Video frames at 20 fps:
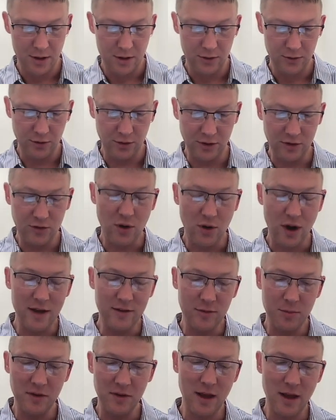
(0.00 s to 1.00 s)
So let's try
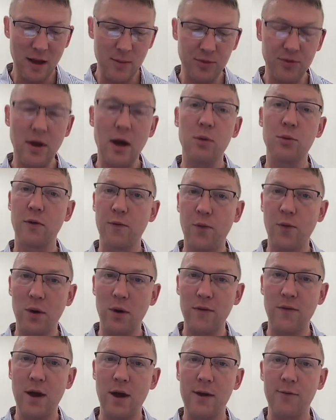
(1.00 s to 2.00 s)
some examples out with the
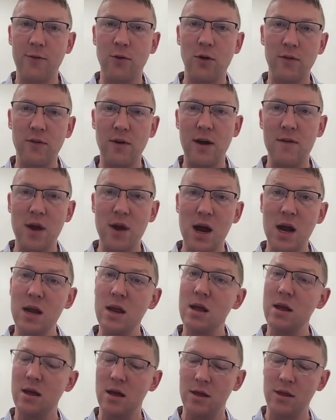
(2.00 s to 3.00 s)
45, 45,
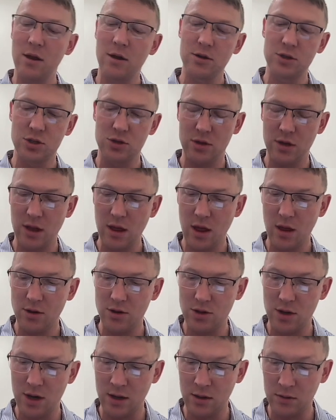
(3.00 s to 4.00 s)
90, and then I'll show you the other
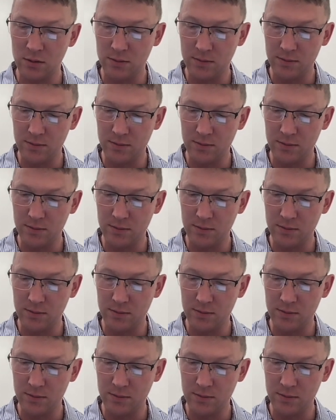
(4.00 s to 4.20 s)
triangle.